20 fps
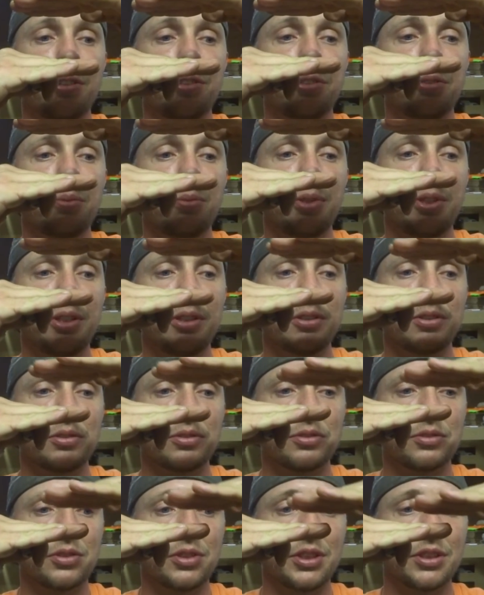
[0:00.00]
your
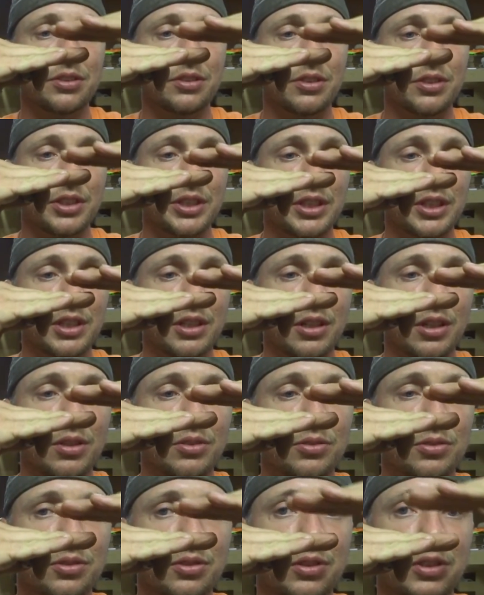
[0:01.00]
wheels, it's gonna get
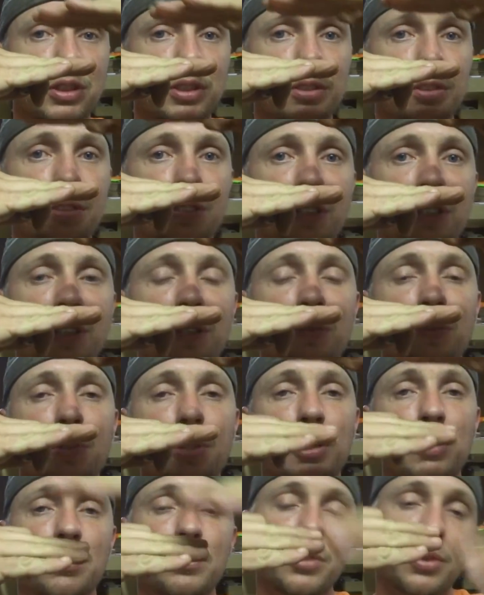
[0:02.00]
closer and it's gonna come
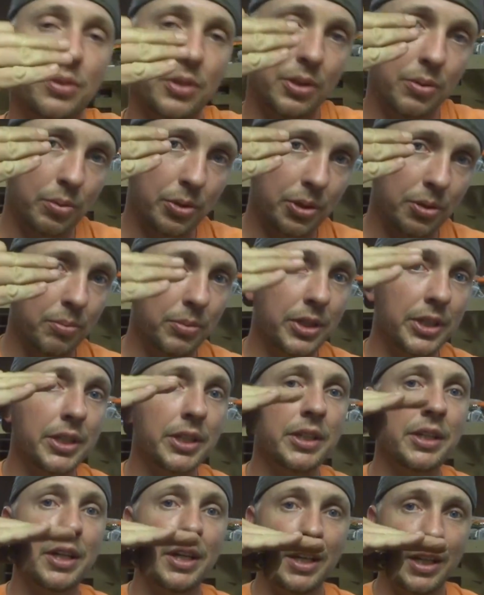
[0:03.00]
up. So there will
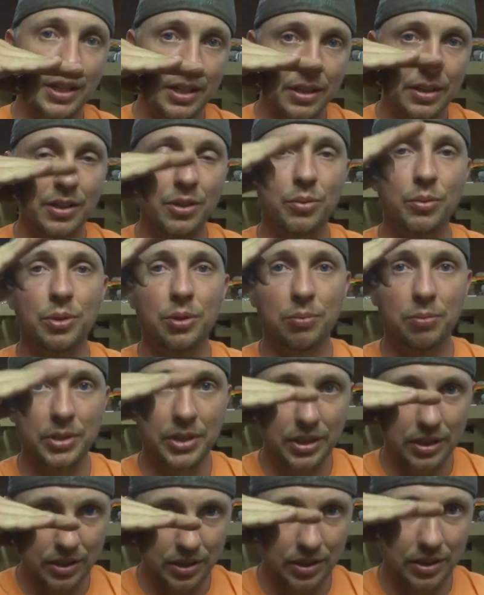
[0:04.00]
be a
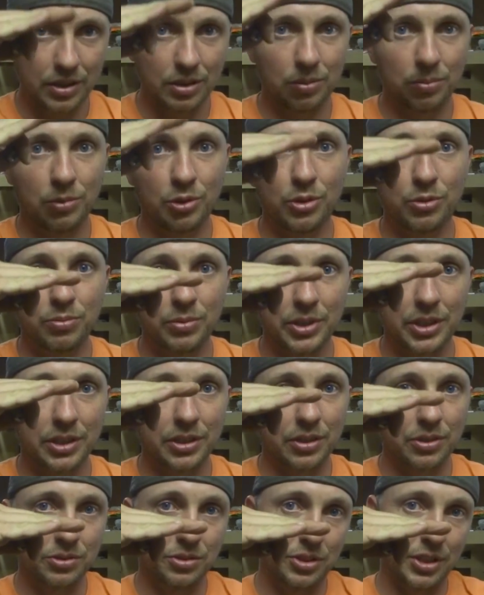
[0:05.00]
little movement in
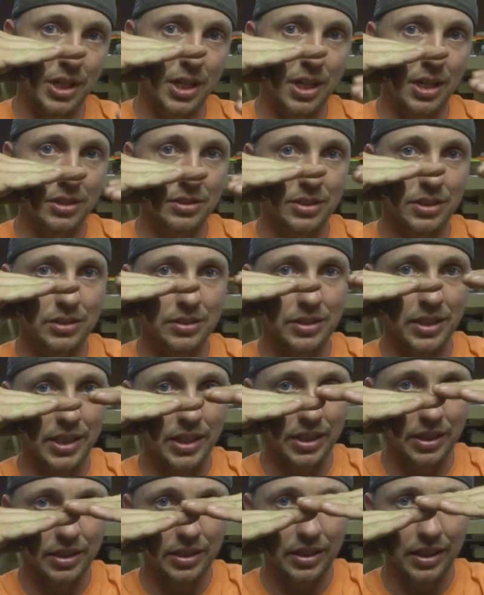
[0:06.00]
those shocks as
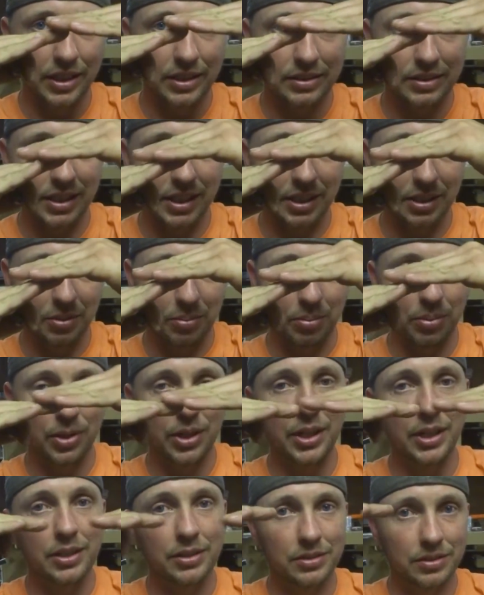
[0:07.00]
they
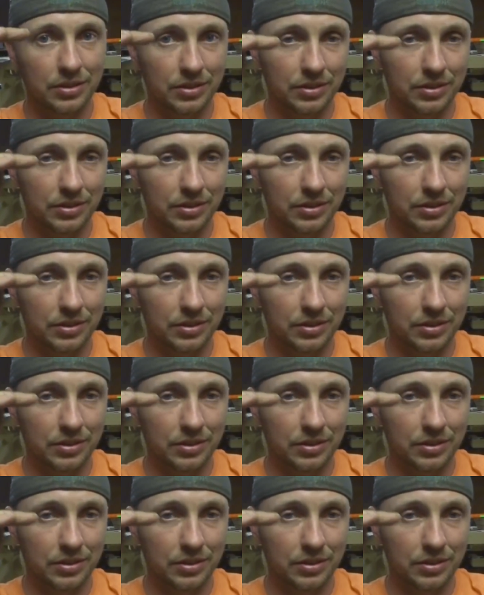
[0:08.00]
depress